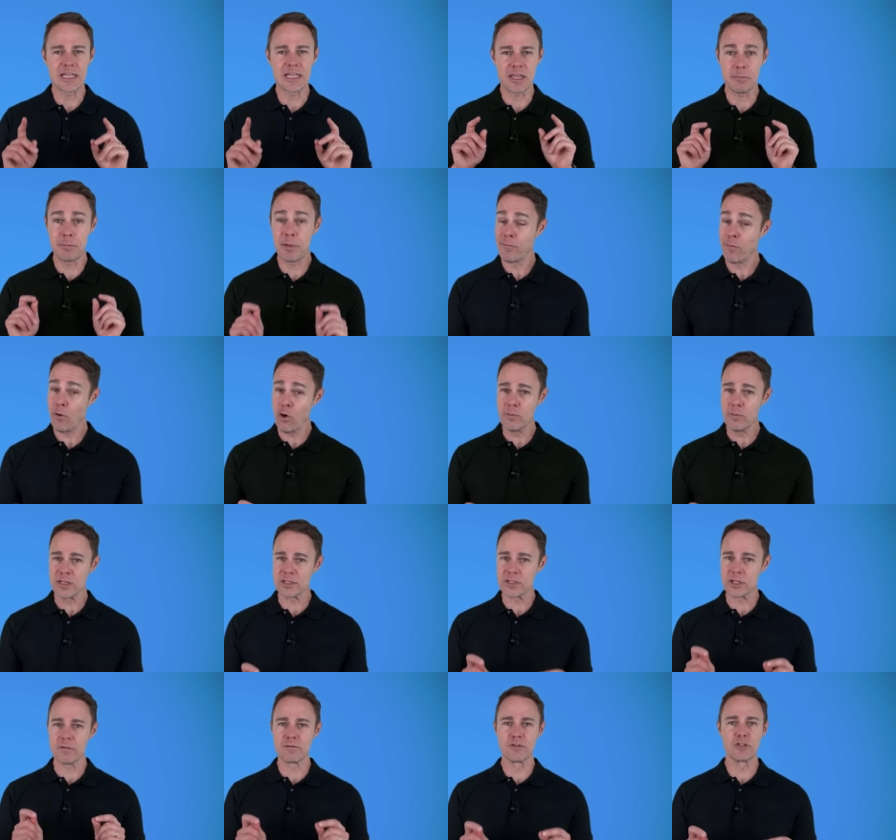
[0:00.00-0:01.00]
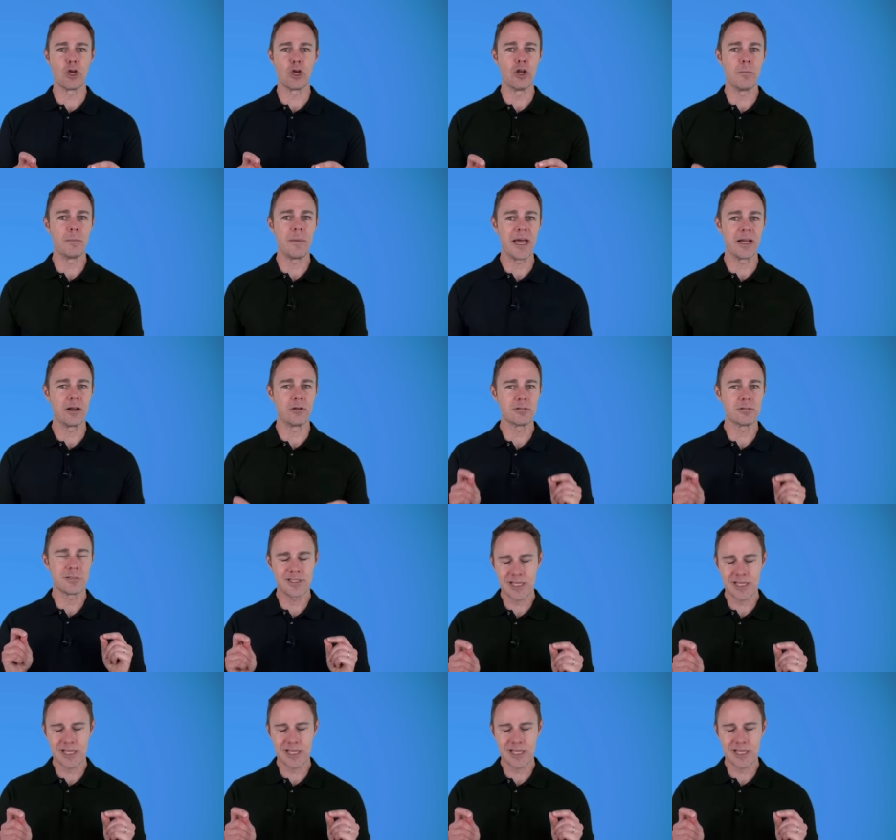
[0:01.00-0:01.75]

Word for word: that the performance of solar panels